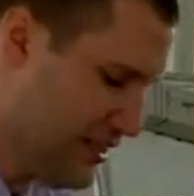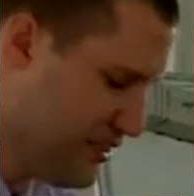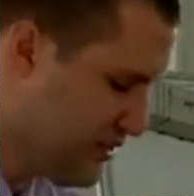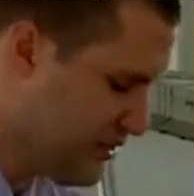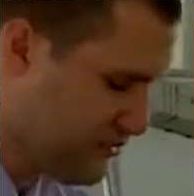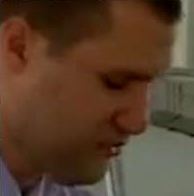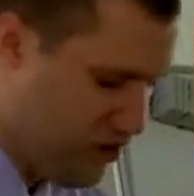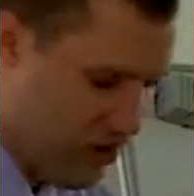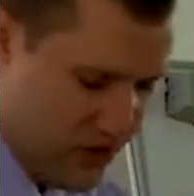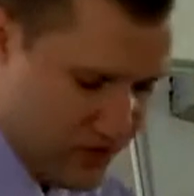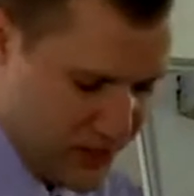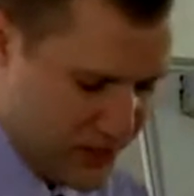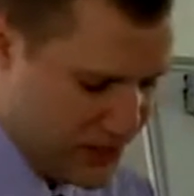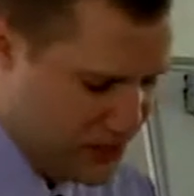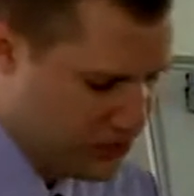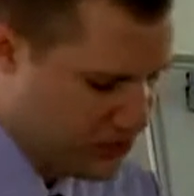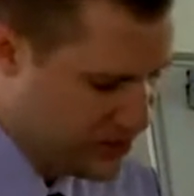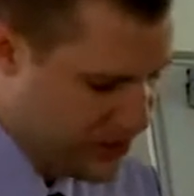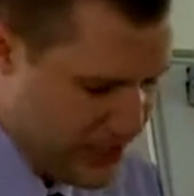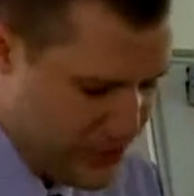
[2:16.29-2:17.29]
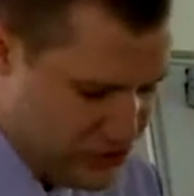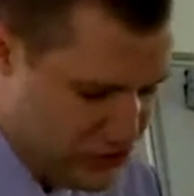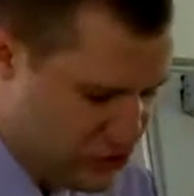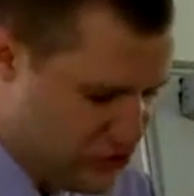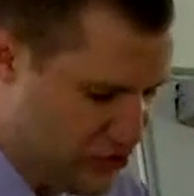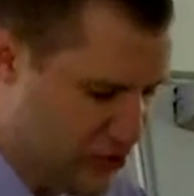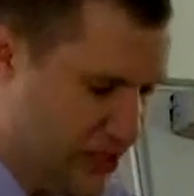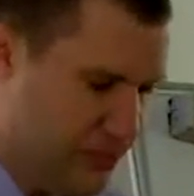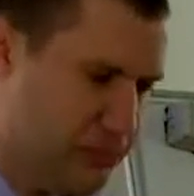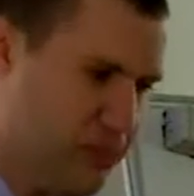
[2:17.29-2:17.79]
as far as the
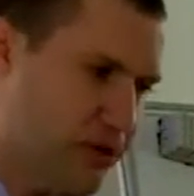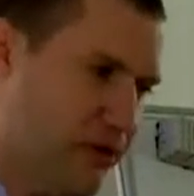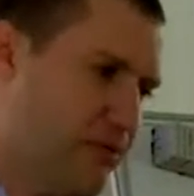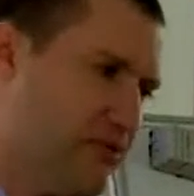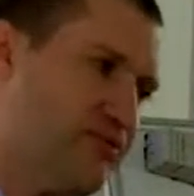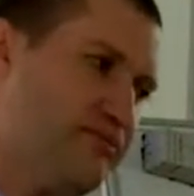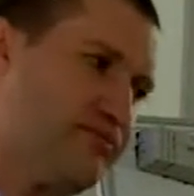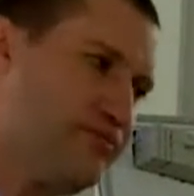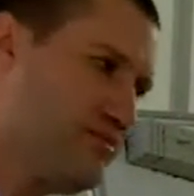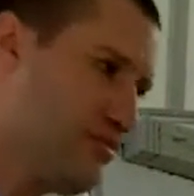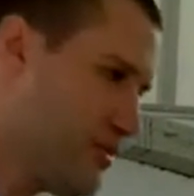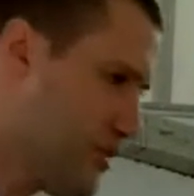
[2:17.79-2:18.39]
relationship of